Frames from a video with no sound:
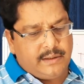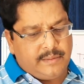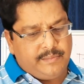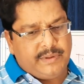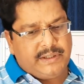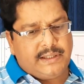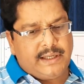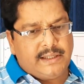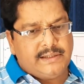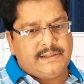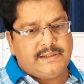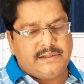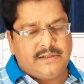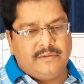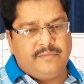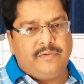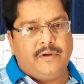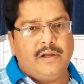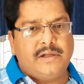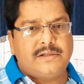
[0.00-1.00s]
beta
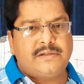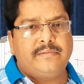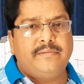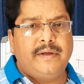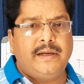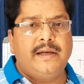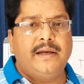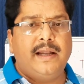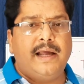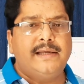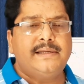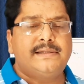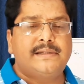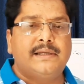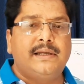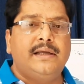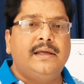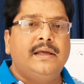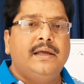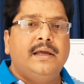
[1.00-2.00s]
HCG falls very
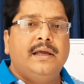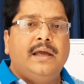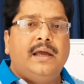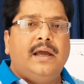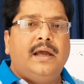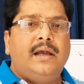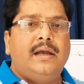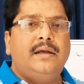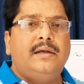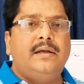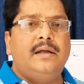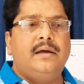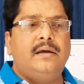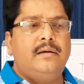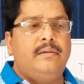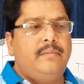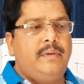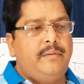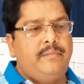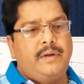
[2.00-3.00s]
nicely. And
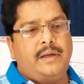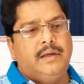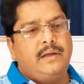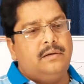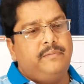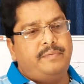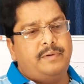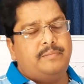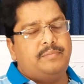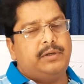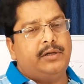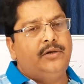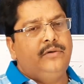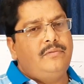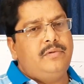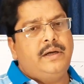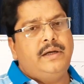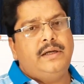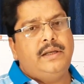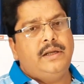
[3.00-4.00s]
maybe in 15,
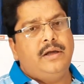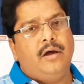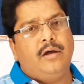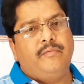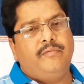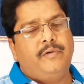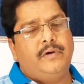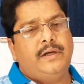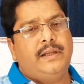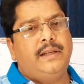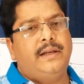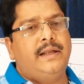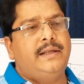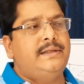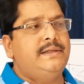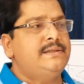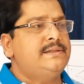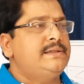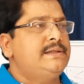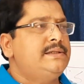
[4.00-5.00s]
20 or 40
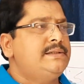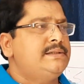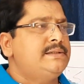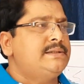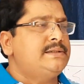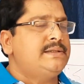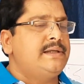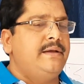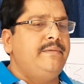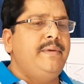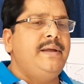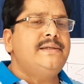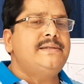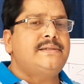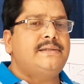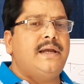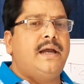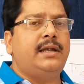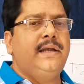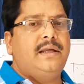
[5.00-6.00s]
ranges, it remains
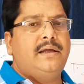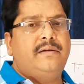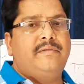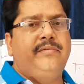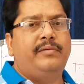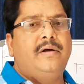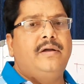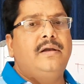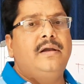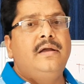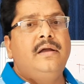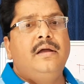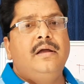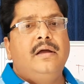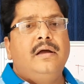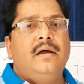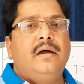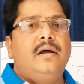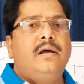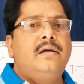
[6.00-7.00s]
static for
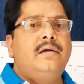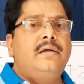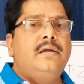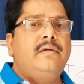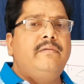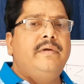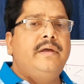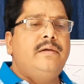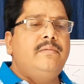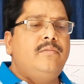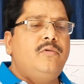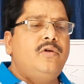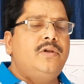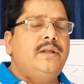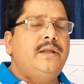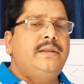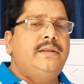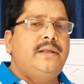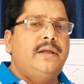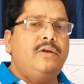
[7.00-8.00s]
even more
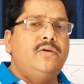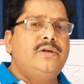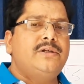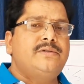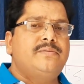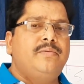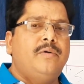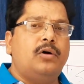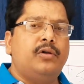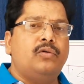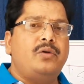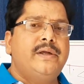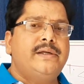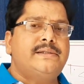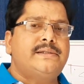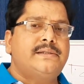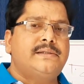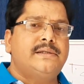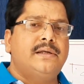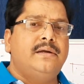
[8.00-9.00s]
than 3 weeks, 4
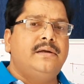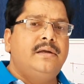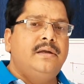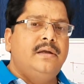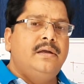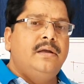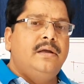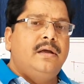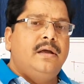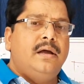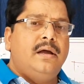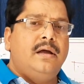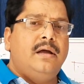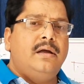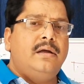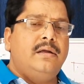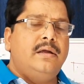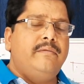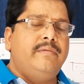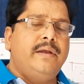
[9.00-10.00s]
weeks.
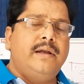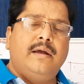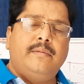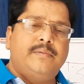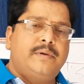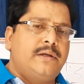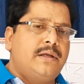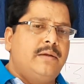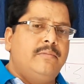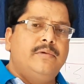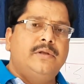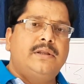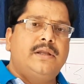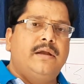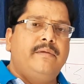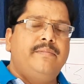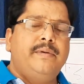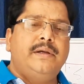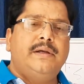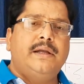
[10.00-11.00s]
Even after
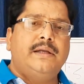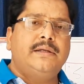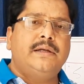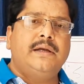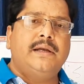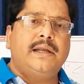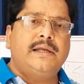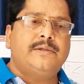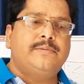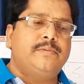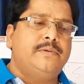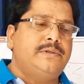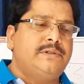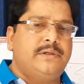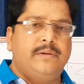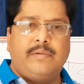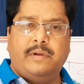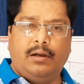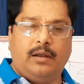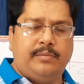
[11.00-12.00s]
chemotherapy, it doesn't respond.
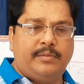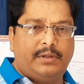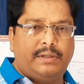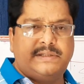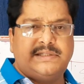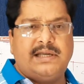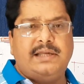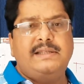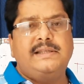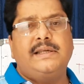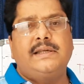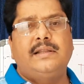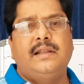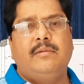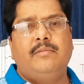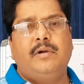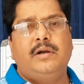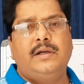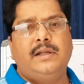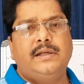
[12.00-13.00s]
Even after changing the
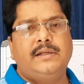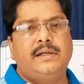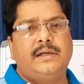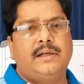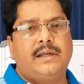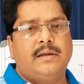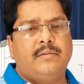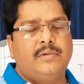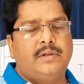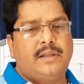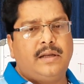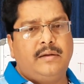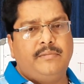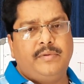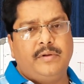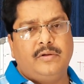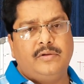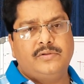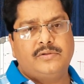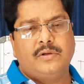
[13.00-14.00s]
multi-agent
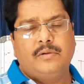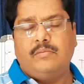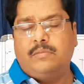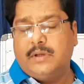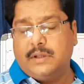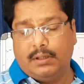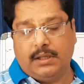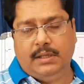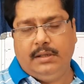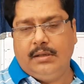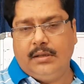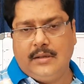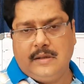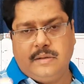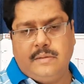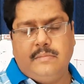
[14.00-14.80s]
chemotherapy, also the